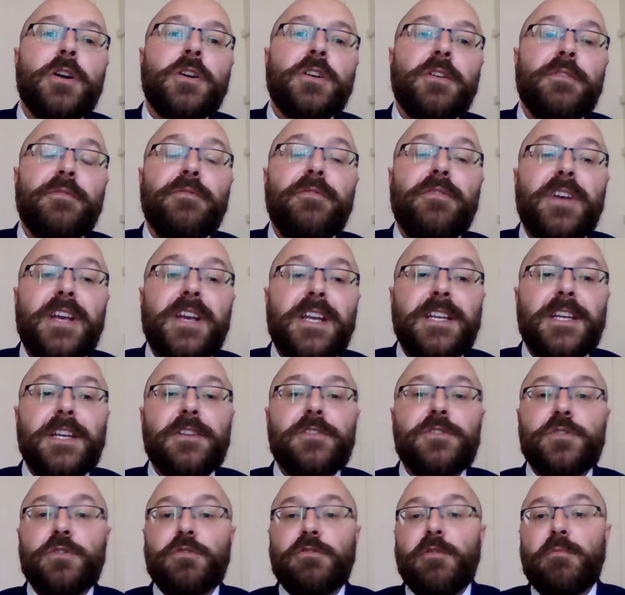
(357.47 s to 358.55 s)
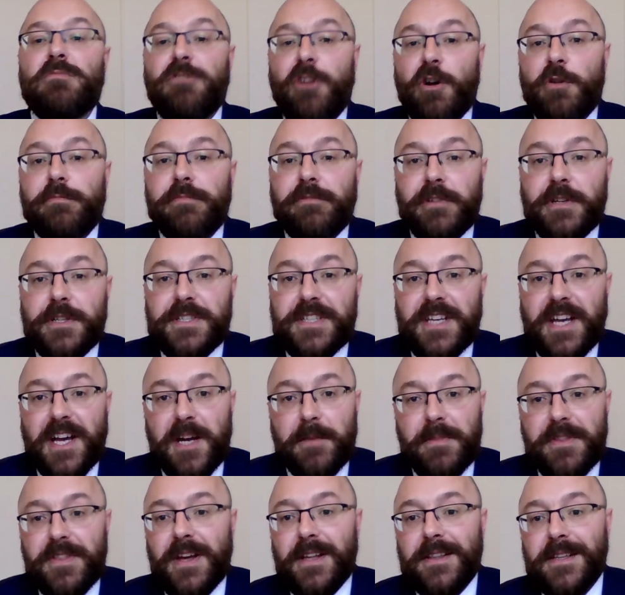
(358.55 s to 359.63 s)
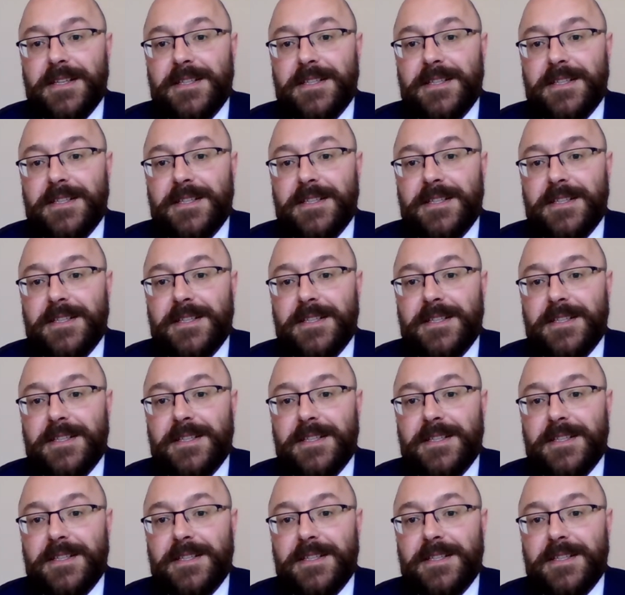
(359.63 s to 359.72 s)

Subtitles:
convenient or appropriate time in that